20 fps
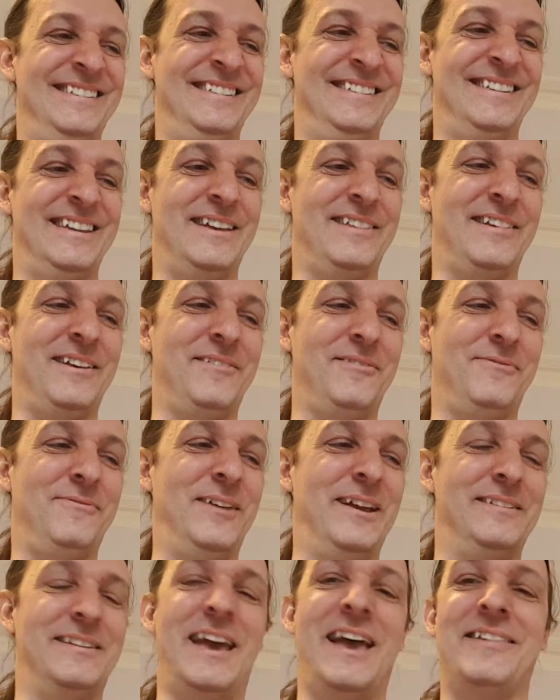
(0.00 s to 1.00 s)
That sounds
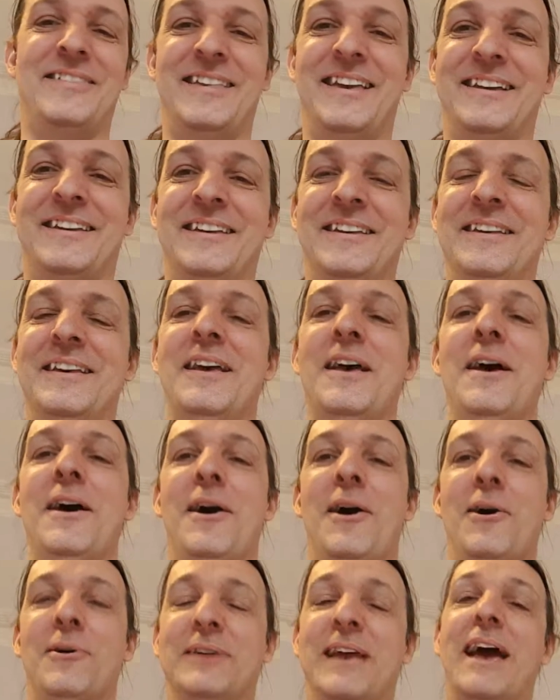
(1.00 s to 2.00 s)
fantastic.
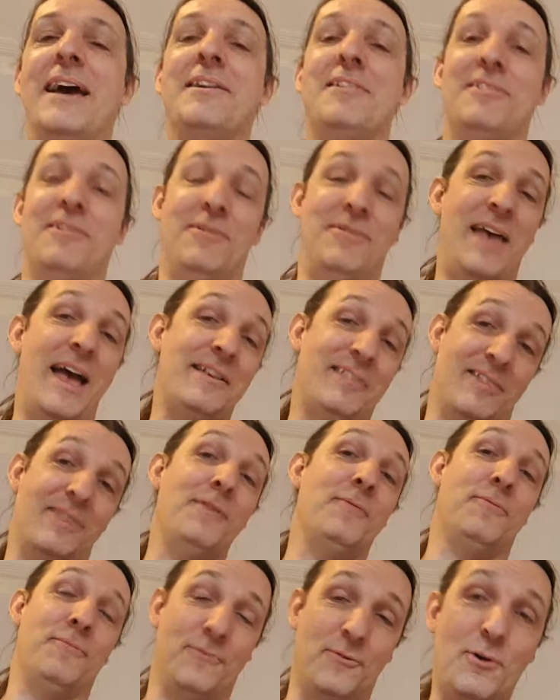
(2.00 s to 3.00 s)
Okay, so that's
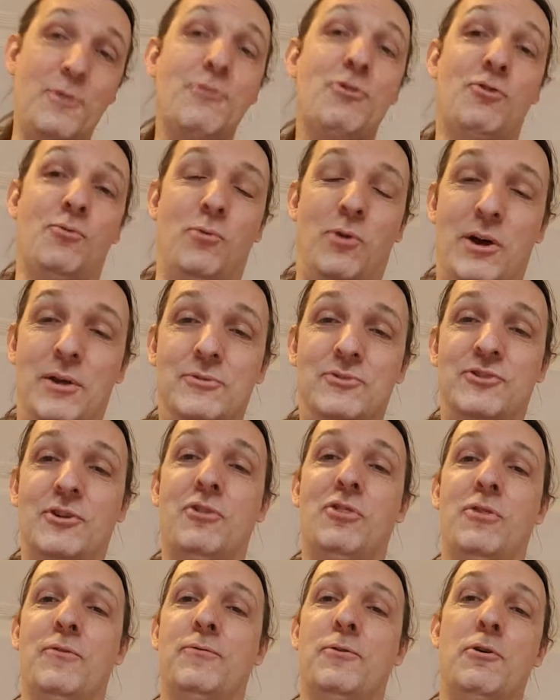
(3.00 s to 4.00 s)
the first one,
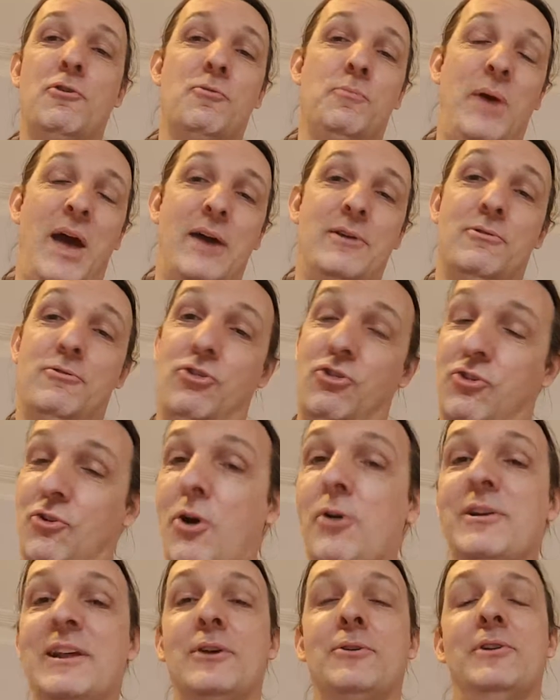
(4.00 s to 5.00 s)
just the first pattern,
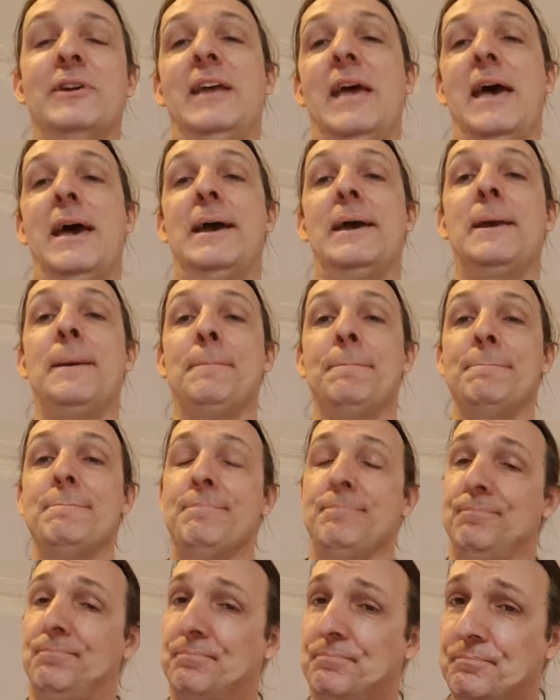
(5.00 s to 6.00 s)
starting on A.
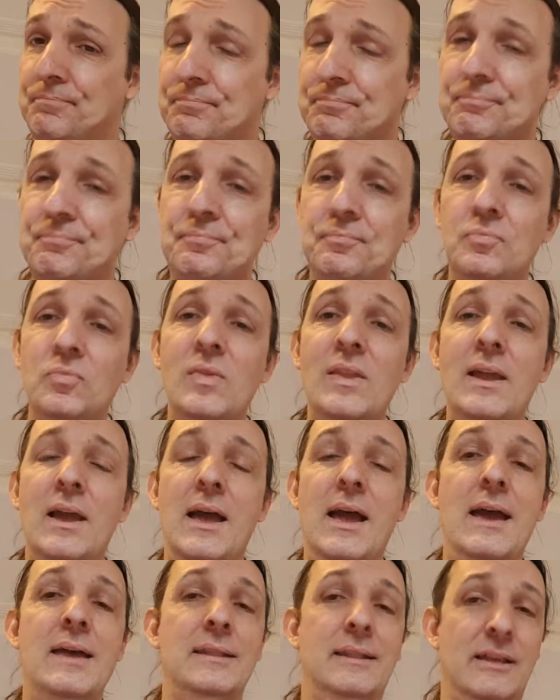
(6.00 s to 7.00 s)

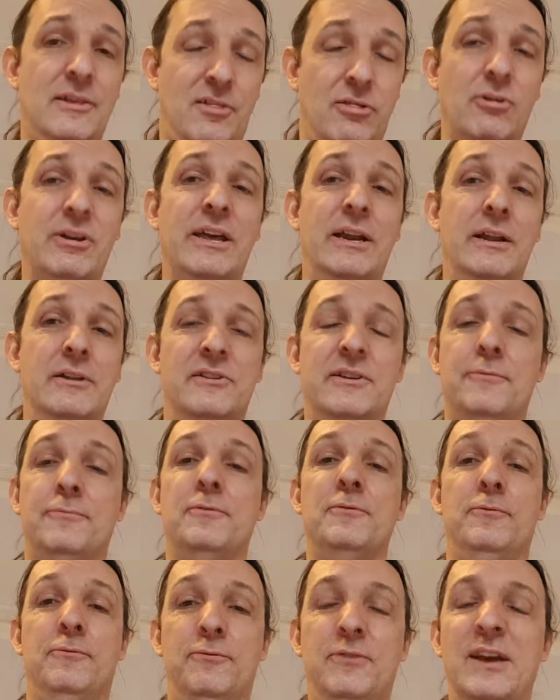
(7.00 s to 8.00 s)
And let's look at a
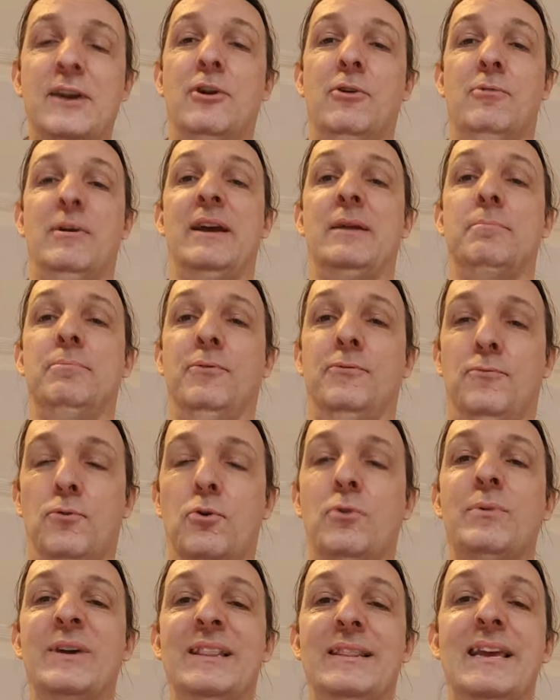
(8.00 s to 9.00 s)
different fingering
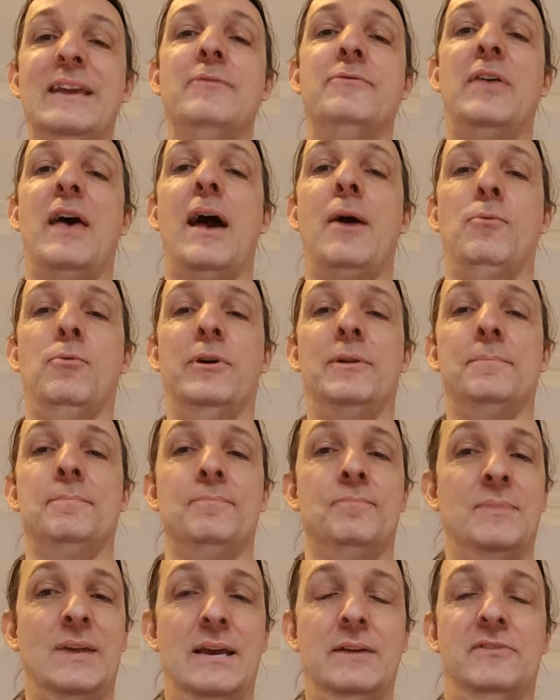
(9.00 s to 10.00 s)
before we leave that one
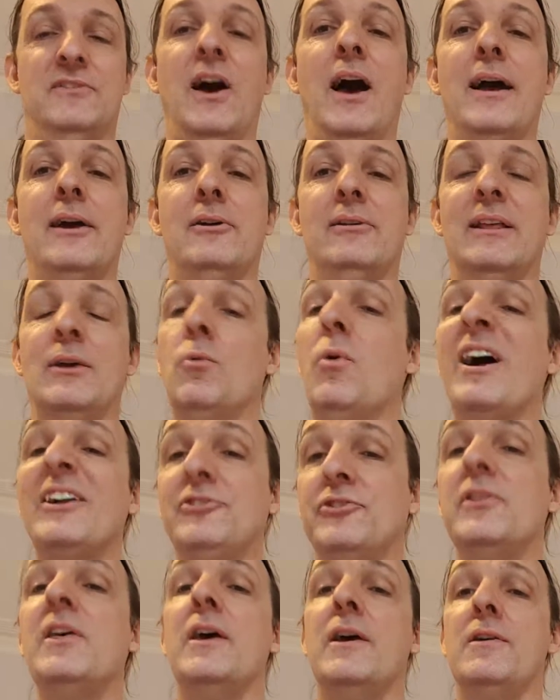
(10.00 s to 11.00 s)
entirely.
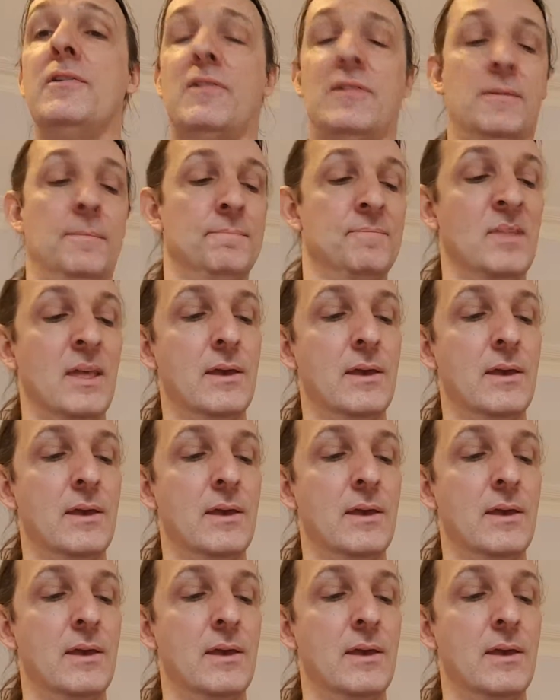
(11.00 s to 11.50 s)
Watch this.